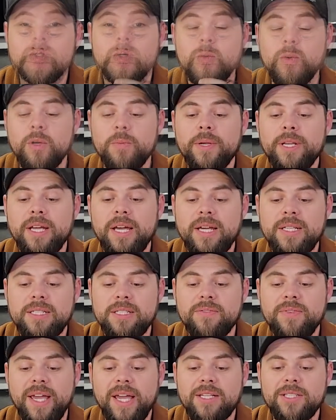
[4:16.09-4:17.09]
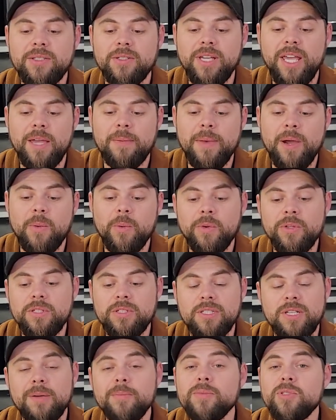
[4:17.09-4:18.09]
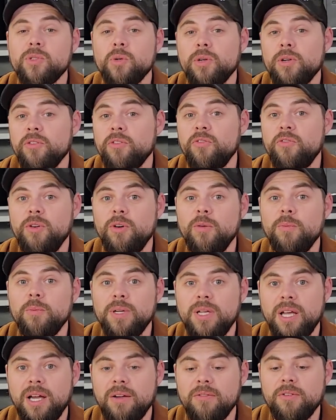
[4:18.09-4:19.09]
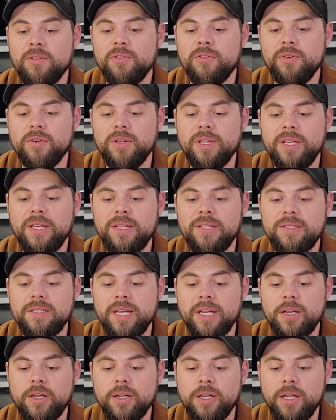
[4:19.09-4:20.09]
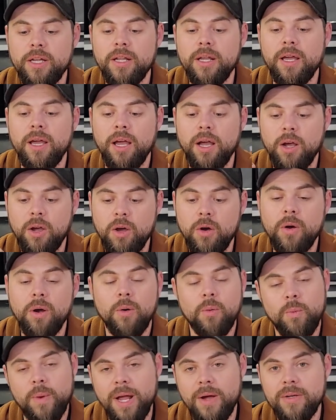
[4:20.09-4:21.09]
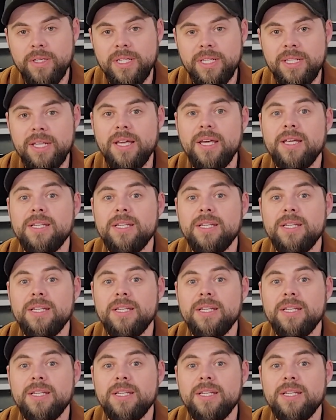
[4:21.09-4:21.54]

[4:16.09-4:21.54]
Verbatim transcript: So it would be nice if Axil came out with some sort of foam cover for these that could go around it